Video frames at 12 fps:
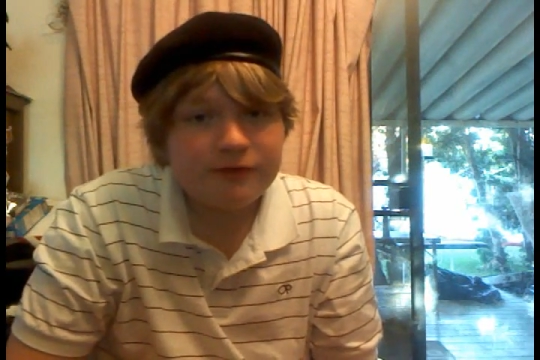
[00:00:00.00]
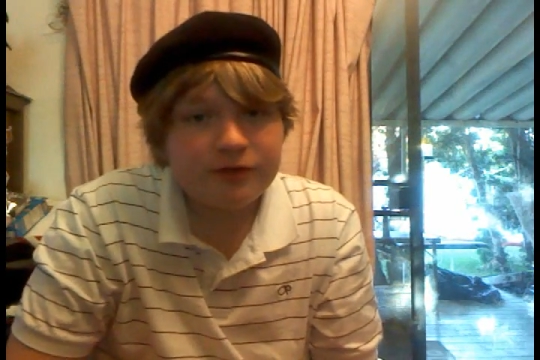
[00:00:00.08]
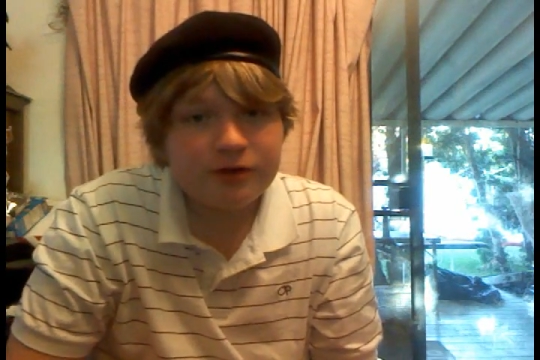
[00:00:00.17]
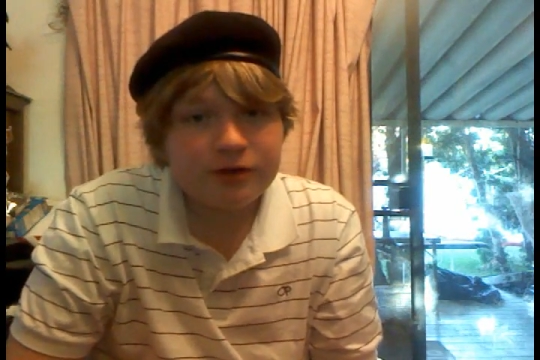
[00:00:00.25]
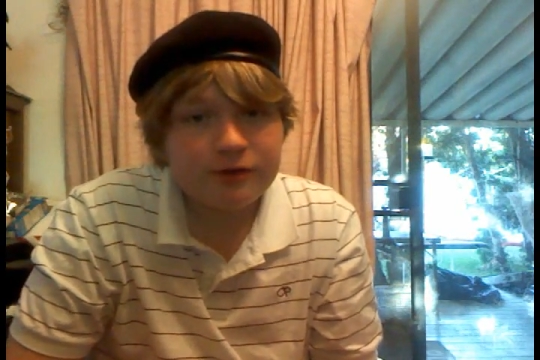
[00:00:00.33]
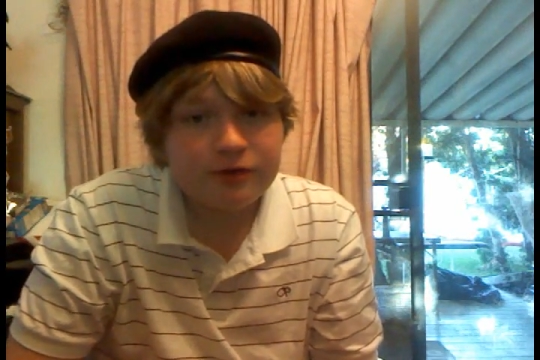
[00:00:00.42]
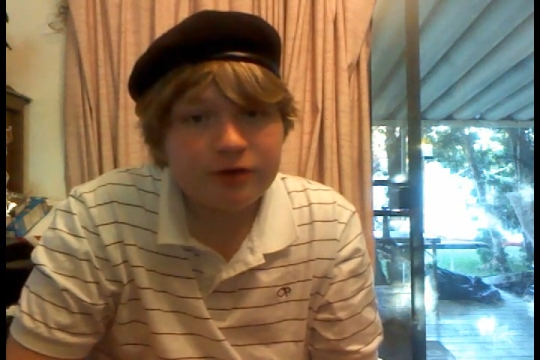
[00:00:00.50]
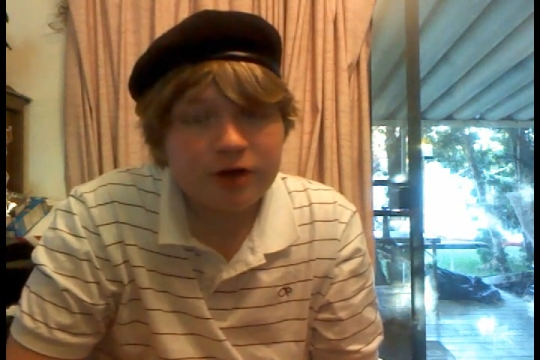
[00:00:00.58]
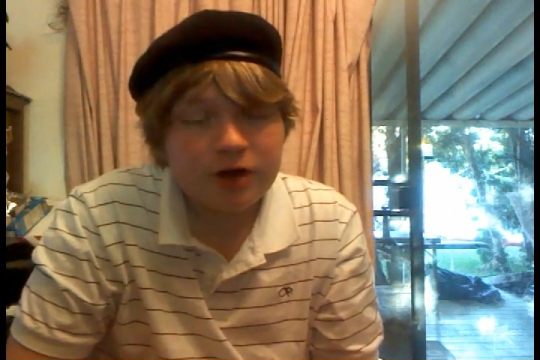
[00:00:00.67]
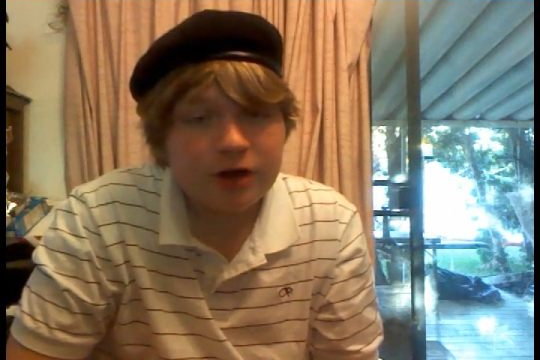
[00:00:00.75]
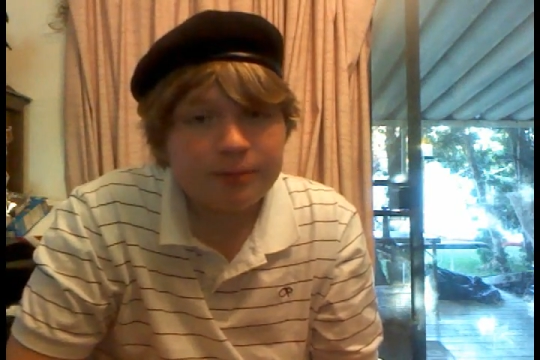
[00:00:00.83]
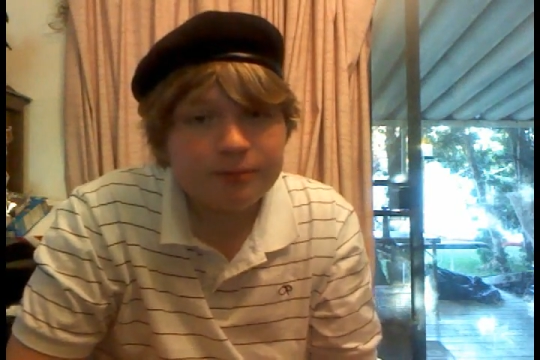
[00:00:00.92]
for
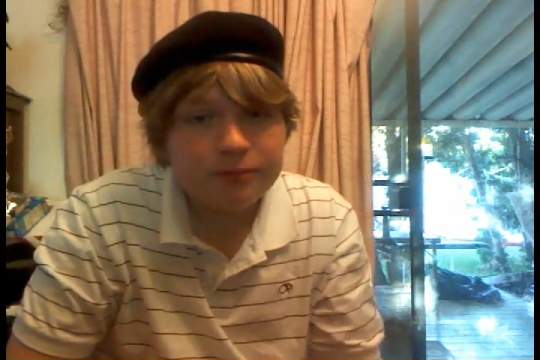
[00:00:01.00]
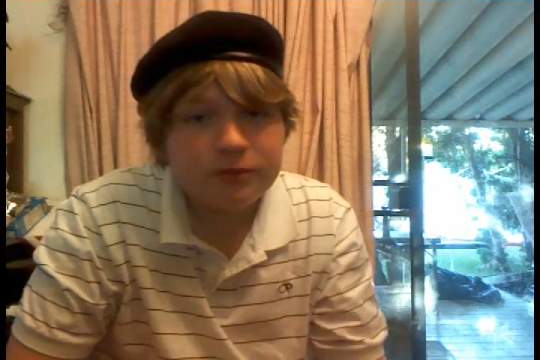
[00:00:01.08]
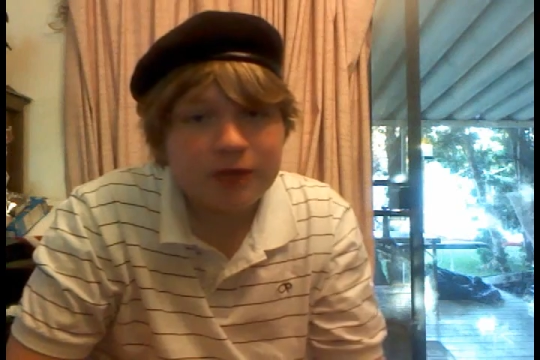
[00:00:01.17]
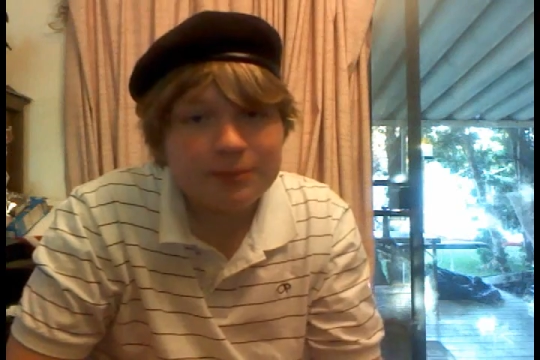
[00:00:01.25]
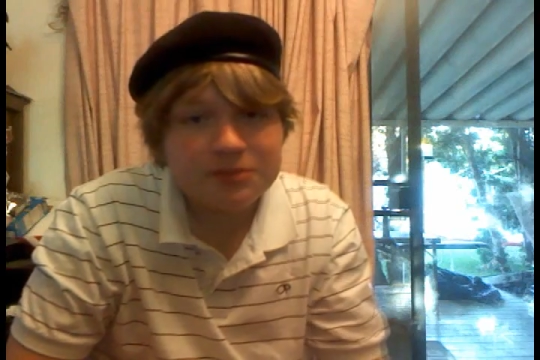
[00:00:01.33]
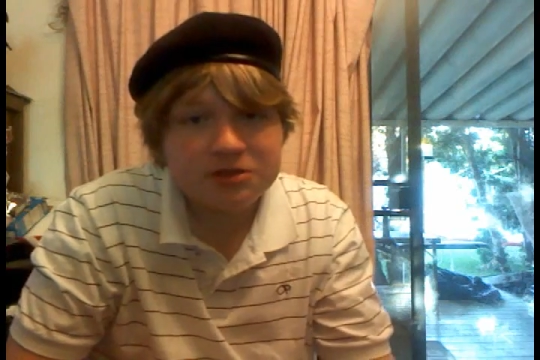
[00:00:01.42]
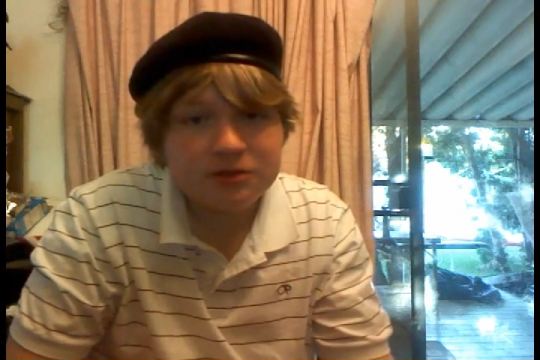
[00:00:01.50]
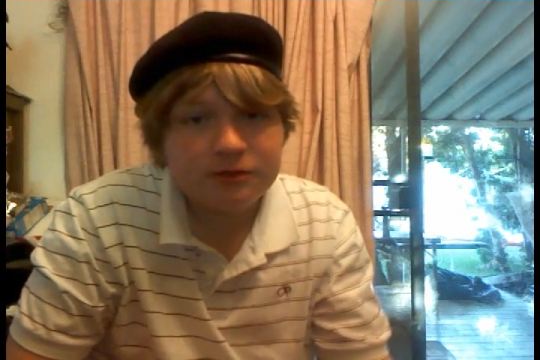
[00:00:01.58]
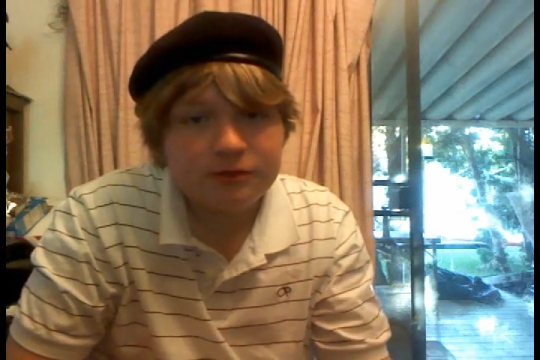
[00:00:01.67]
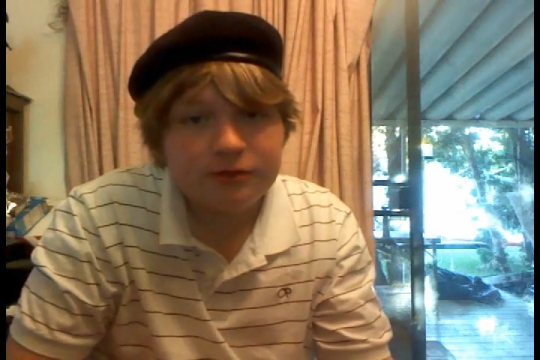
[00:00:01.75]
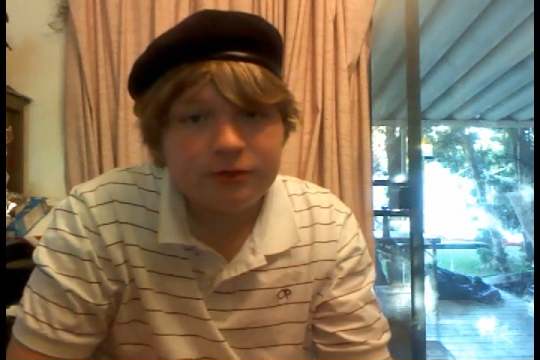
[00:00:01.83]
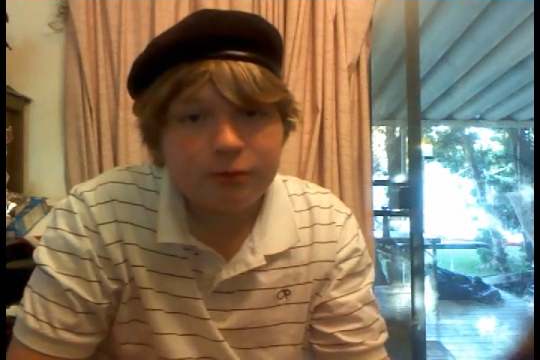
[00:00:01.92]
different types
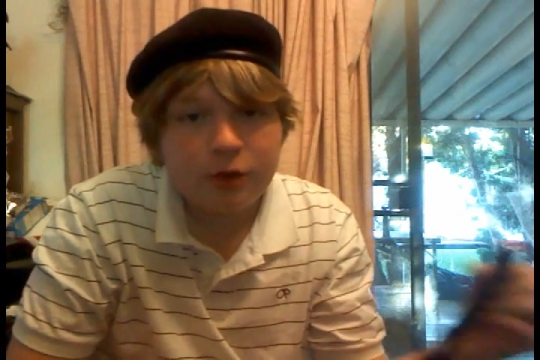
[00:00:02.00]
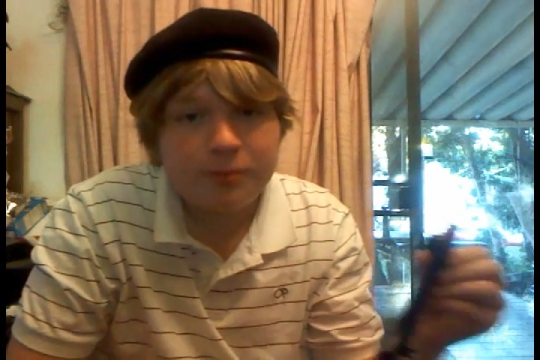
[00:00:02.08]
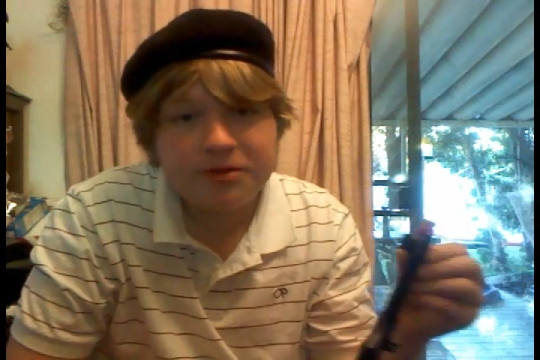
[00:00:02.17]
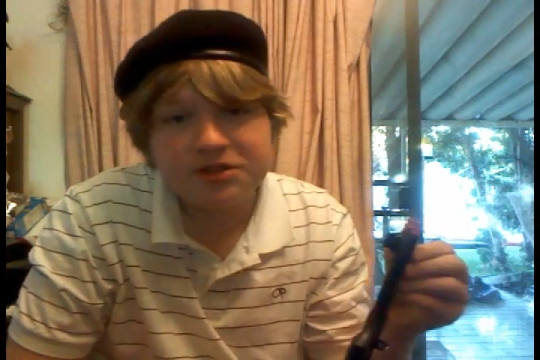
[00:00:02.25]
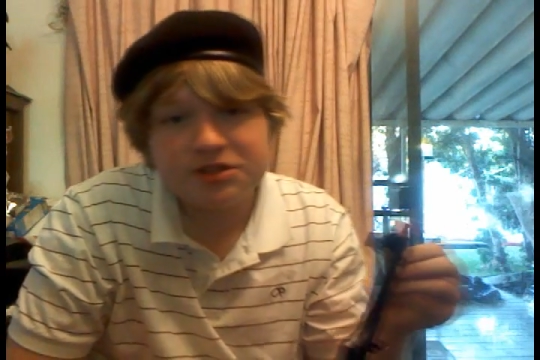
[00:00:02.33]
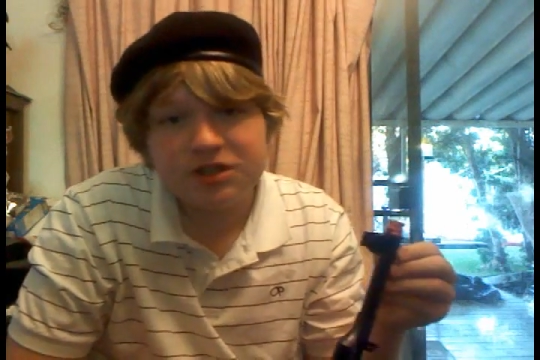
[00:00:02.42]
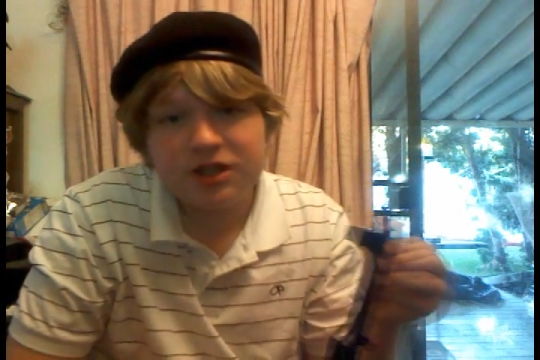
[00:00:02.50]
of weapons.